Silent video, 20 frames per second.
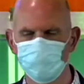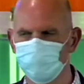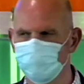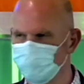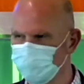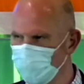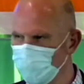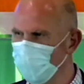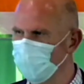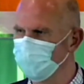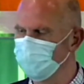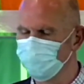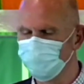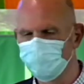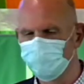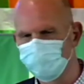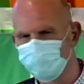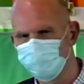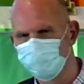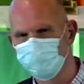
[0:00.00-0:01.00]
done?
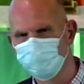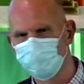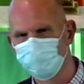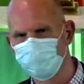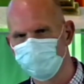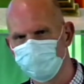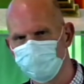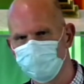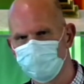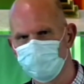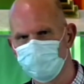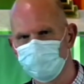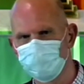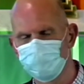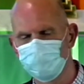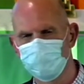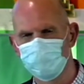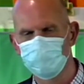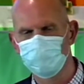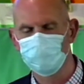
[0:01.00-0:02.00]

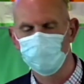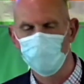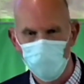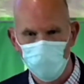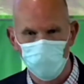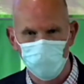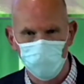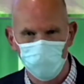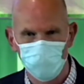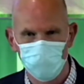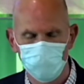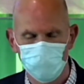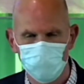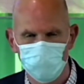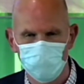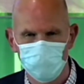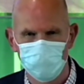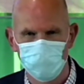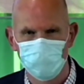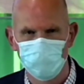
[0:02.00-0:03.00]
No.
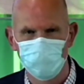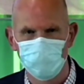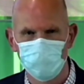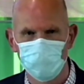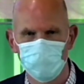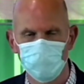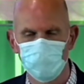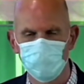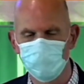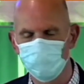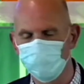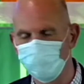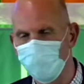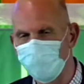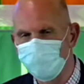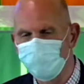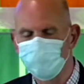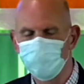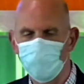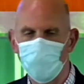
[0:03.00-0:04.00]
As a
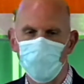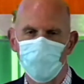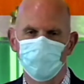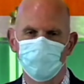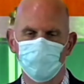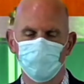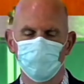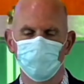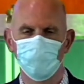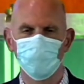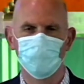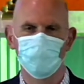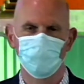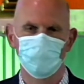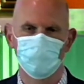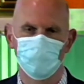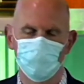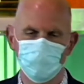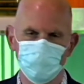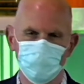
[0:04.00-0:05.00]
matter of fact, for many
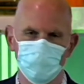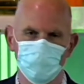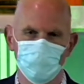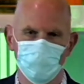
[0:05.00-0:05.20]
of us,